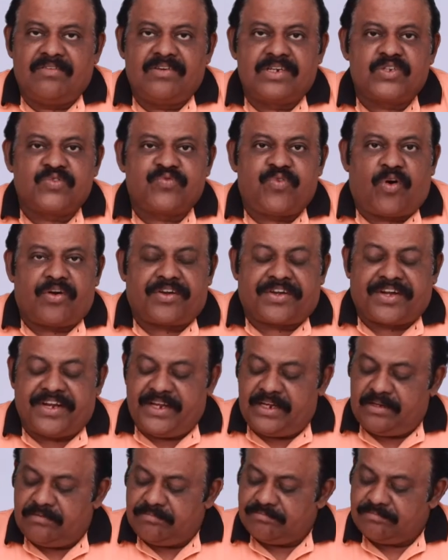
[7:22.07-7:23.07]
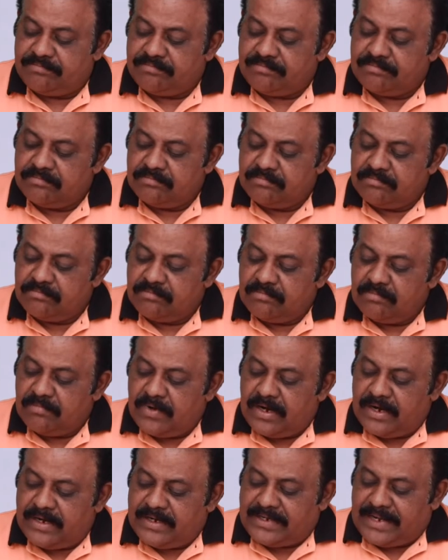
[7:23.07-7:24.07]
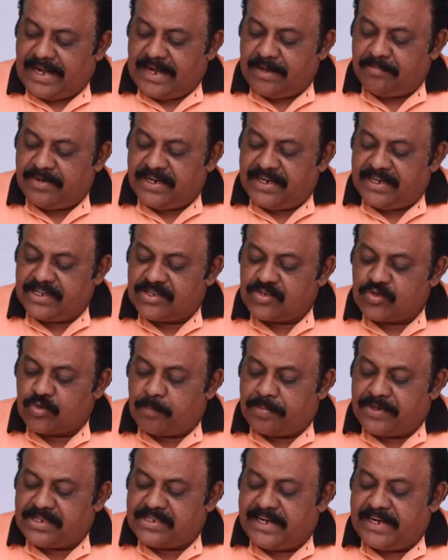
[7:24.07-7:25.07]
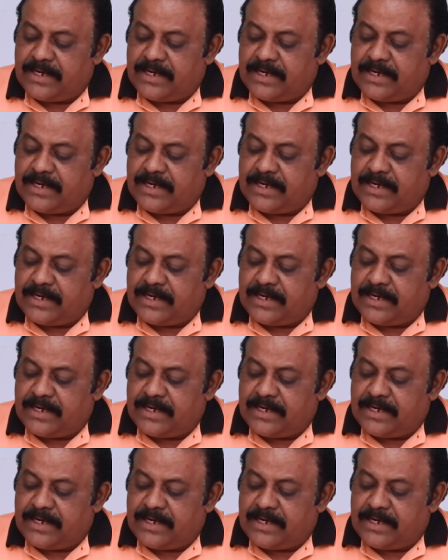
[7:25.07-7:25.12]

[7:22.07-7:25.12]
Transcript: hours forty and time rate is rupees